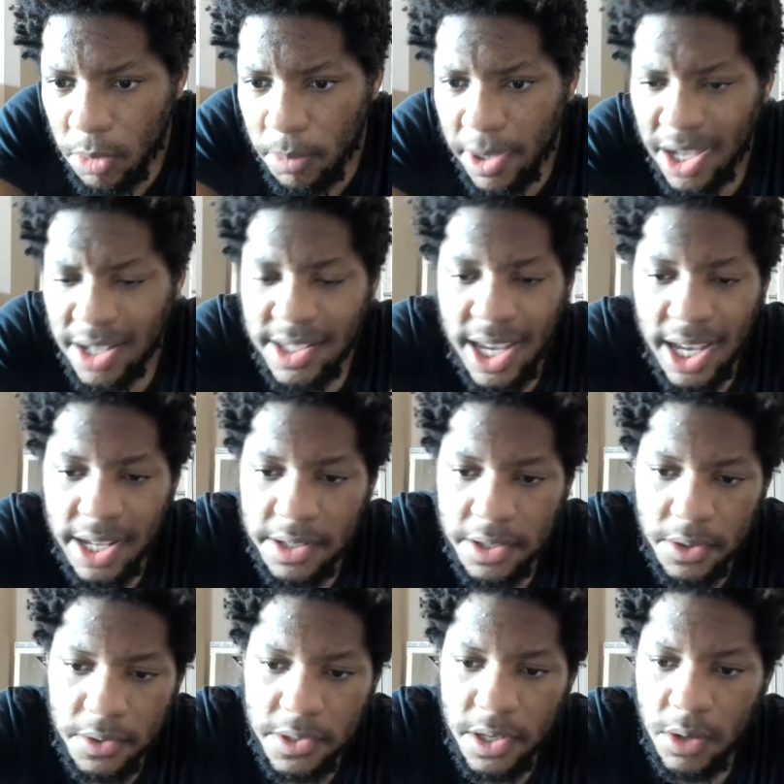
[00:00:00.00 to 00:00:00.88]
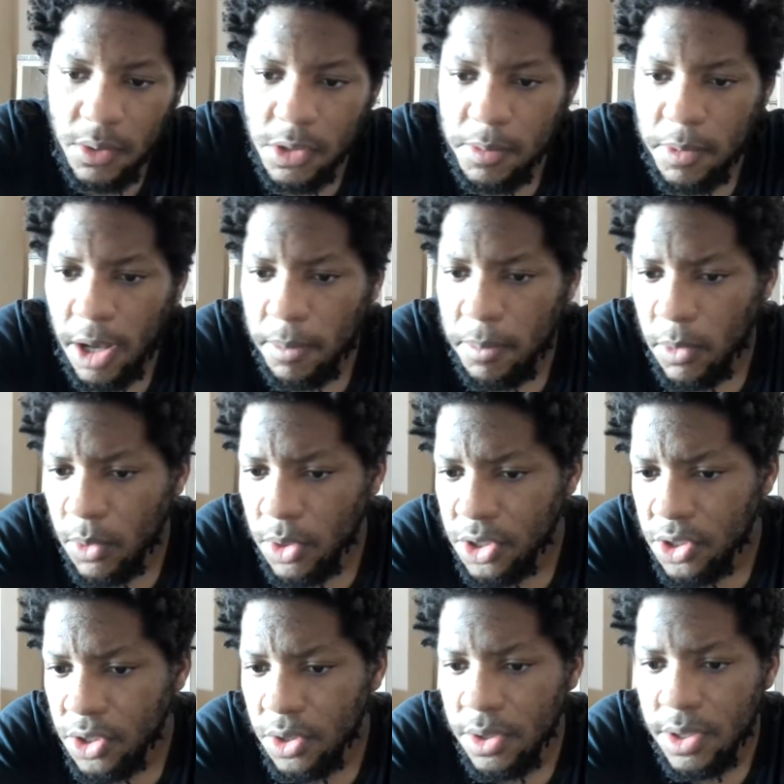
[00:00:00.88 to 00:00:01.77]
Tacticals here. What's popping
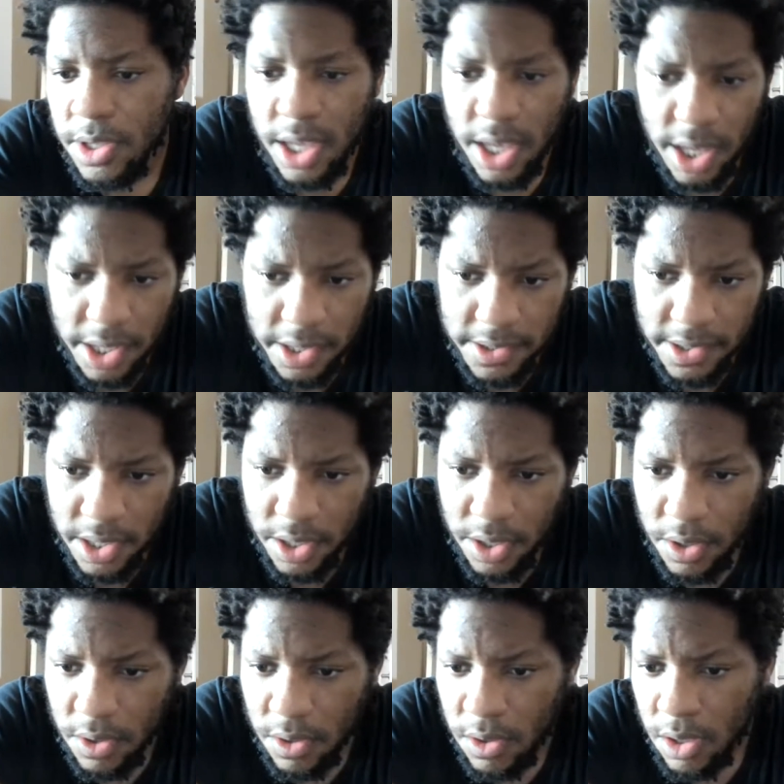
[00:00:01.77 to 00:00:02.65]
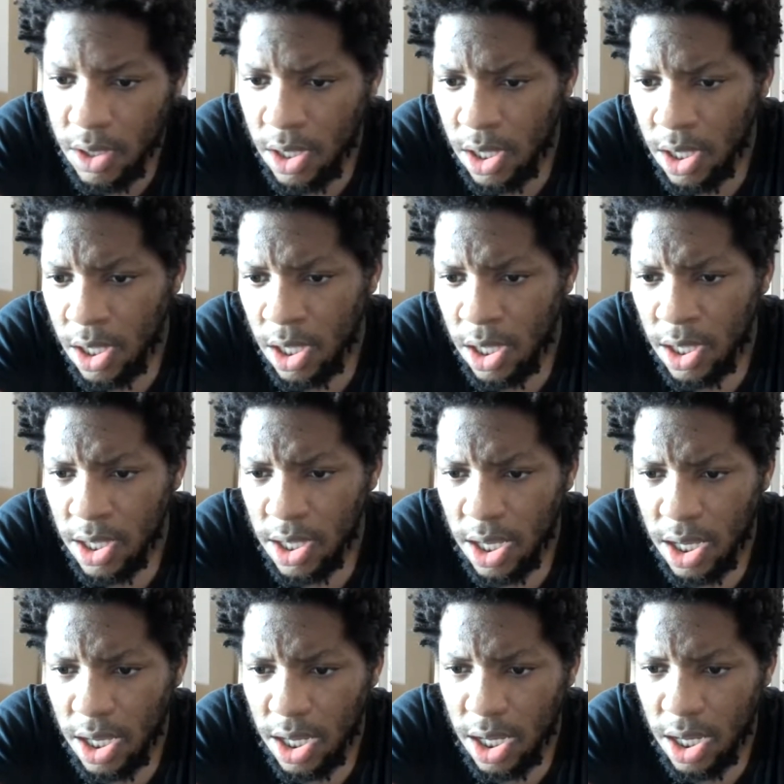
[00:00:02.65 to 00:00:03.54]
with you? Kings here.
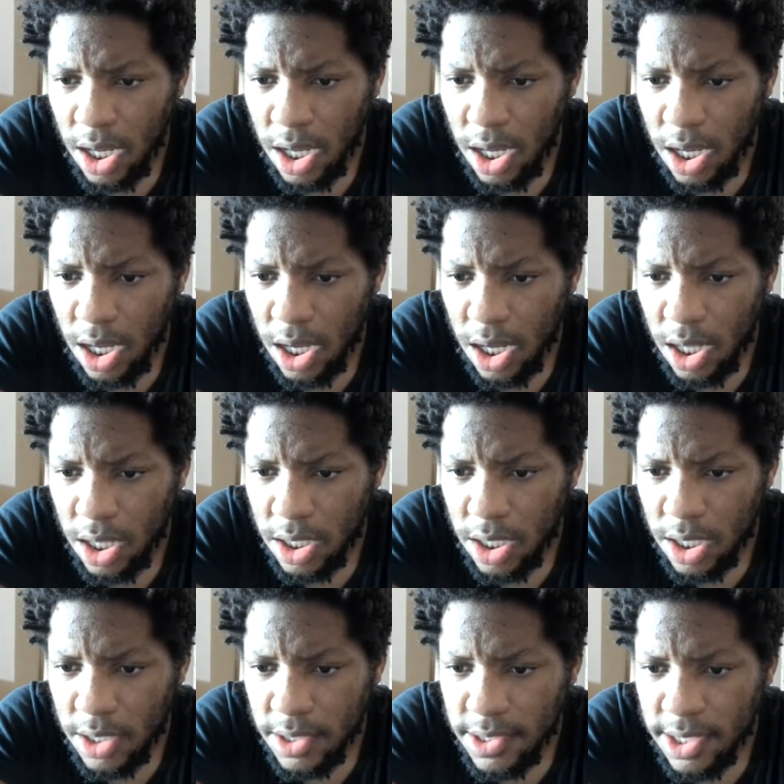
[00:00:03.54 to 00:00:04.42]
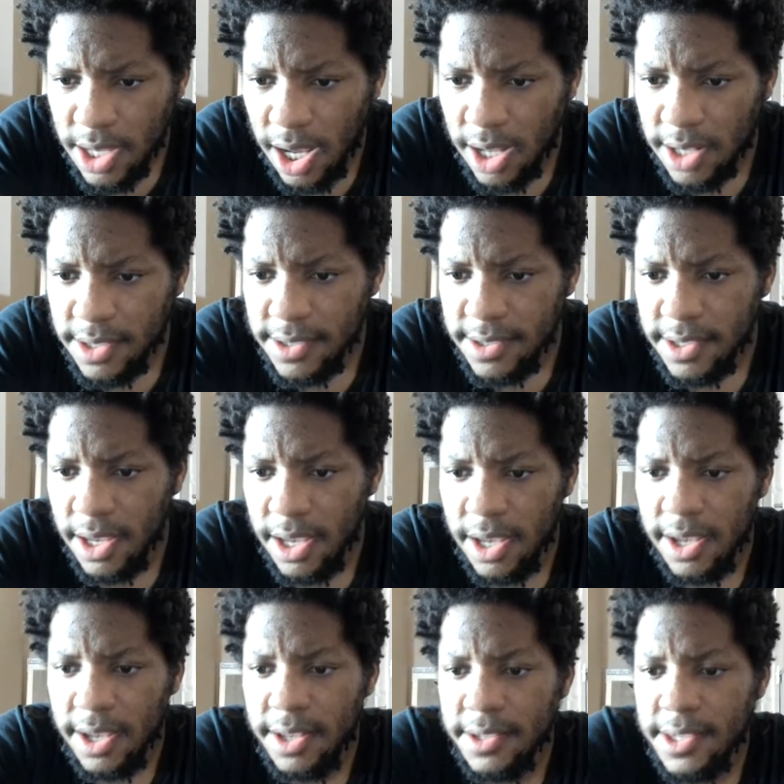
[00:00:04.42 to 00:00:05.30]
Scott
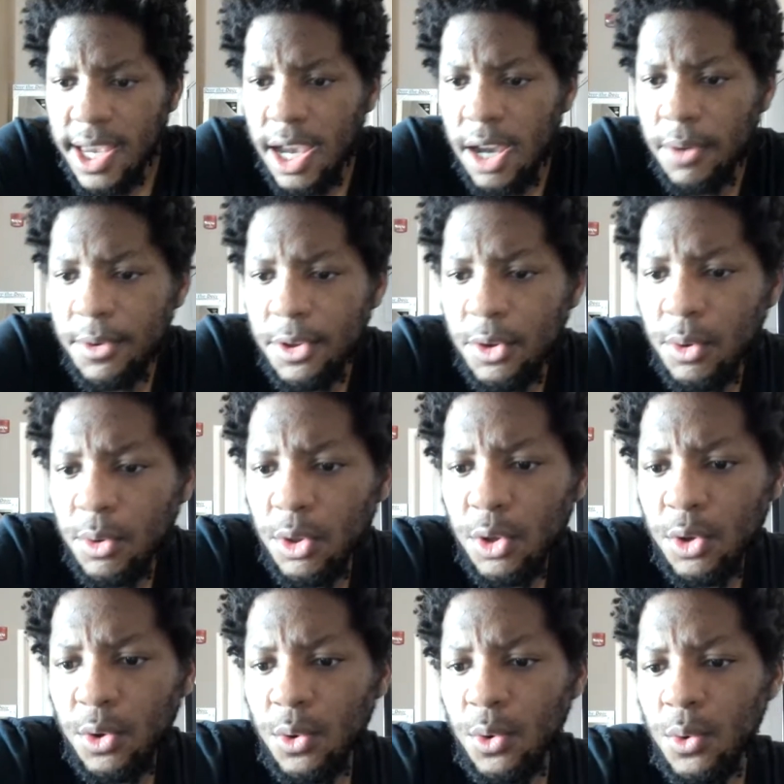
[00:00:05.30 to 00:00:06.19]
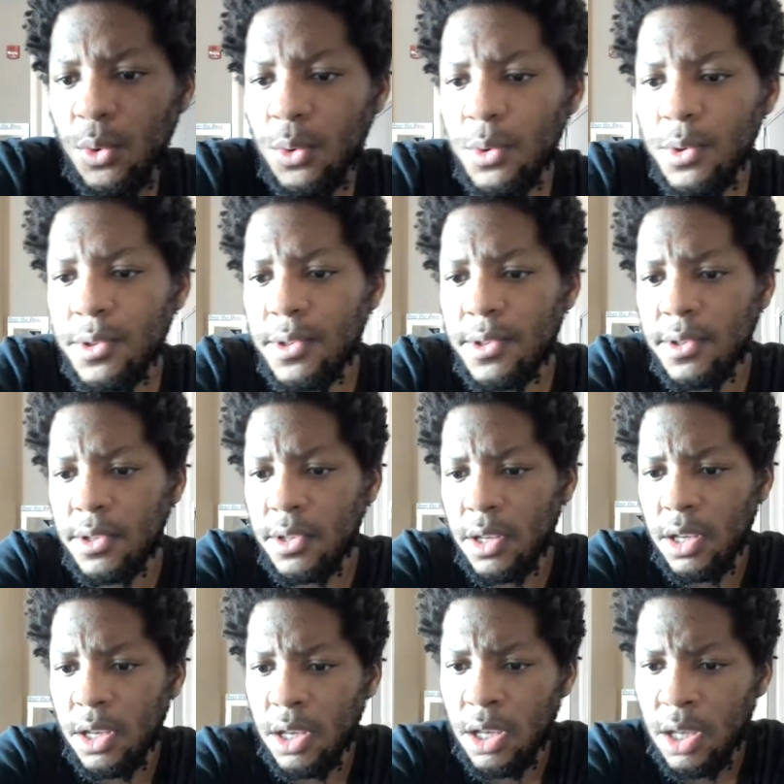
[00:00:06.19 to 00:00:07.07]
says, how you lose
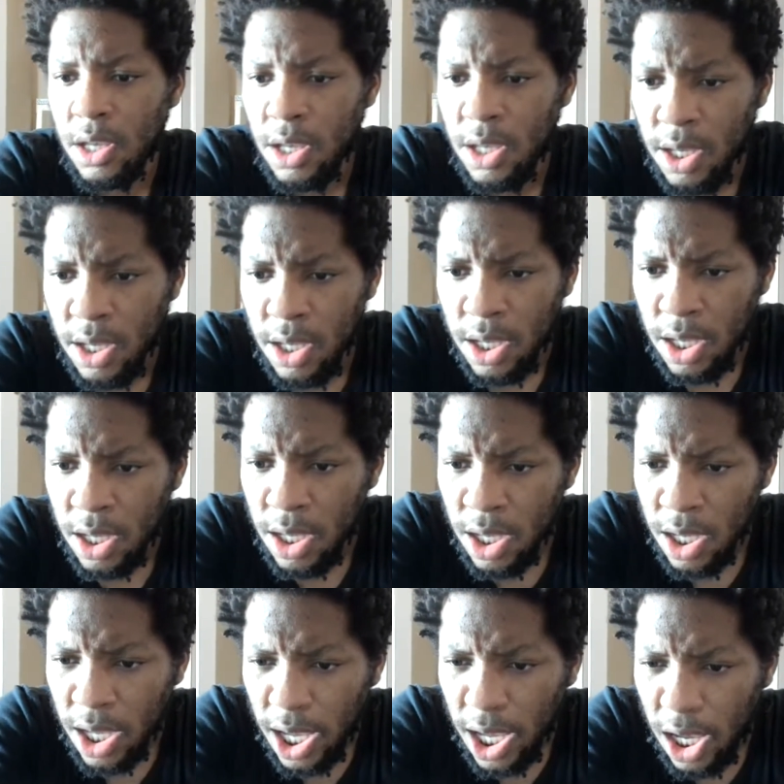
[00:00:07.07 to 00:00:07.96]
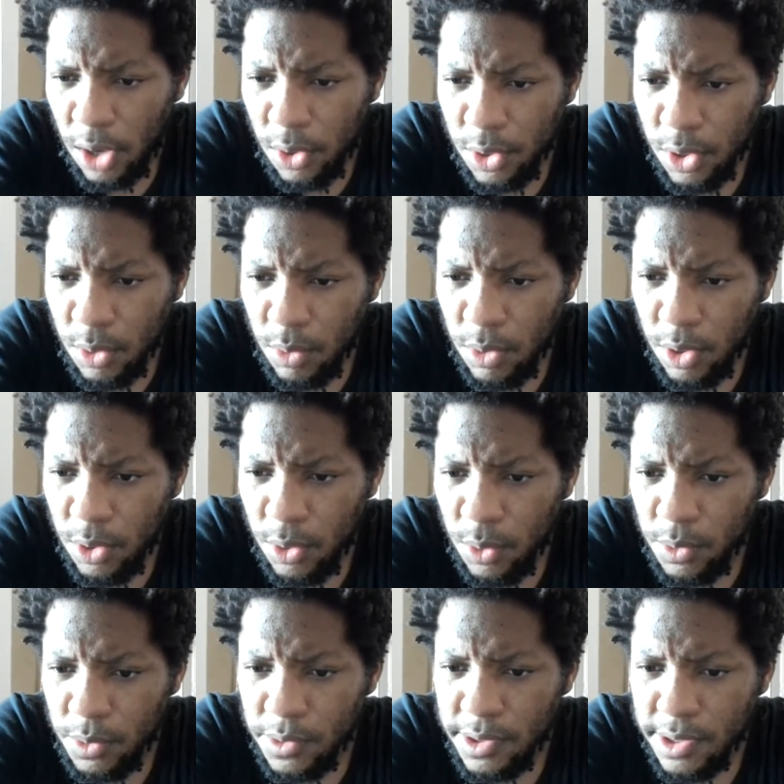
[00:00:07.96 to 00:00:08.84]

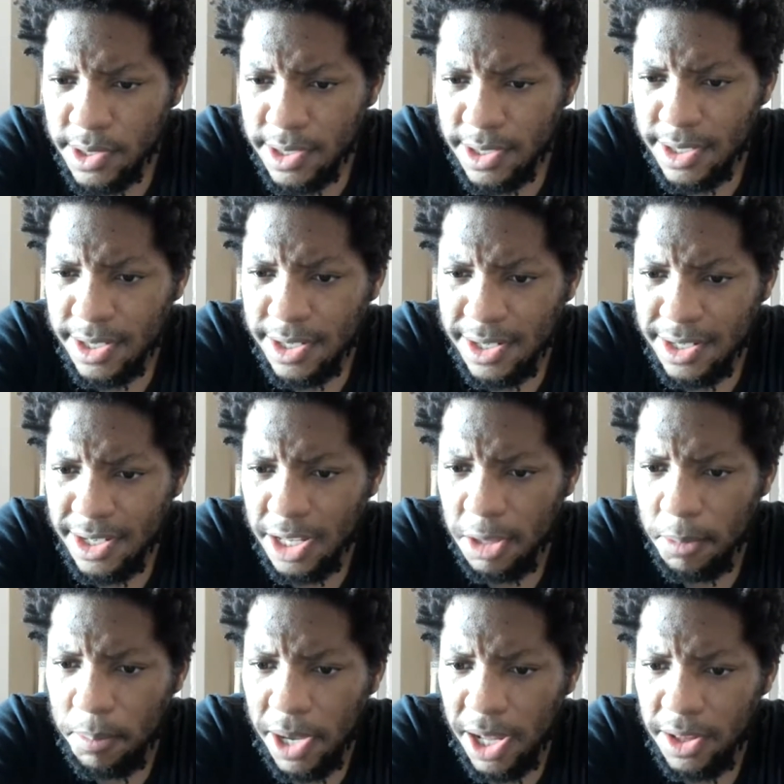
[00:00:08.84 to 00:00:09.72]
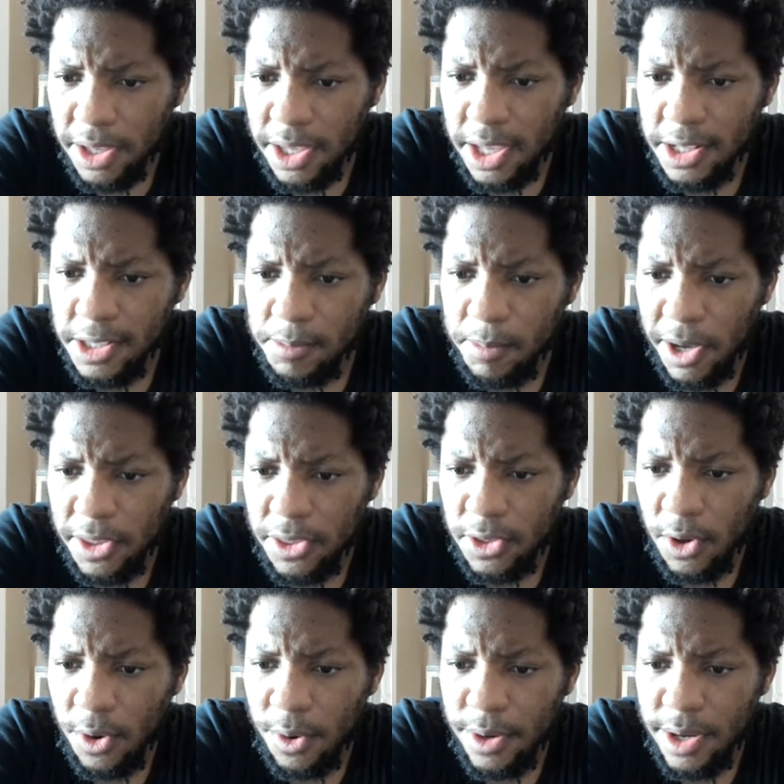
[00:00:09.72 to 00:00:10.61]
to the Pelicans by
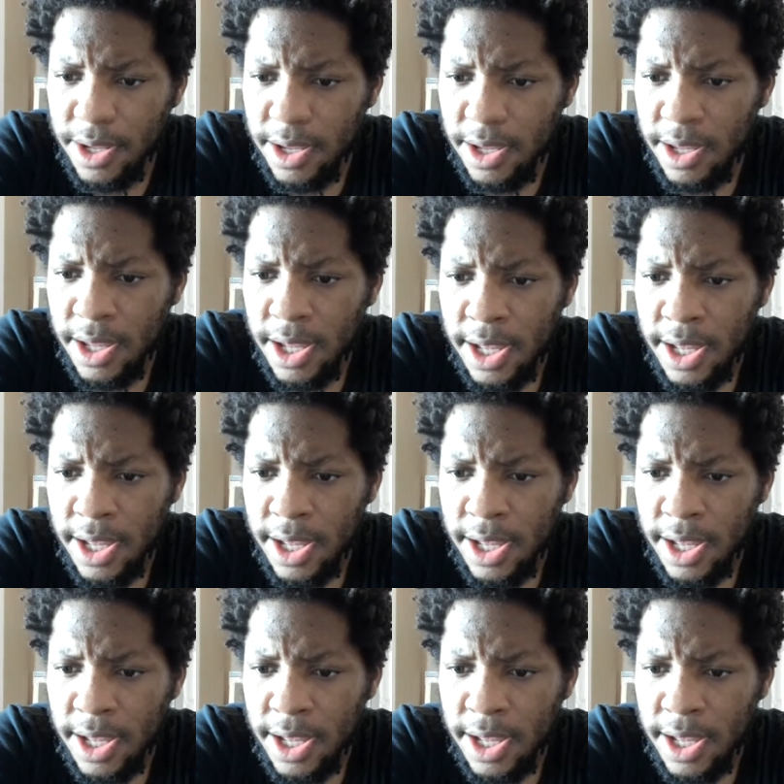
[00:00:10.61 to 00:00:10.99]
30.